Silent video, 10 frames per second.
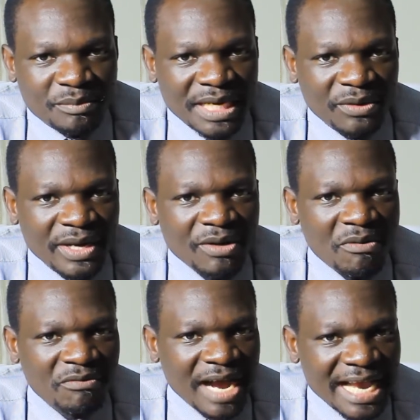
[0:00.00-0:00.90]
By way
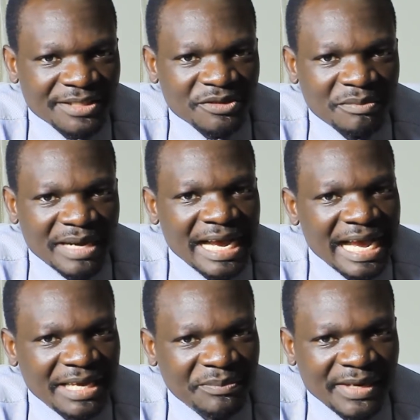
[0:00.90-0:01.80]
of isomer,
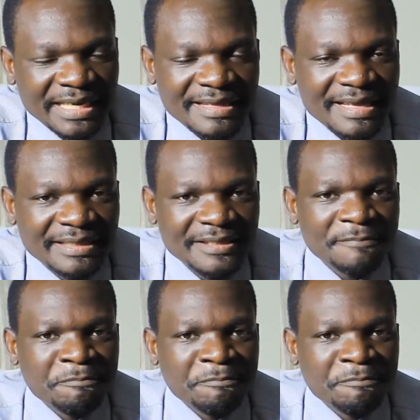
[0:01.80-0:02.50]
I mean that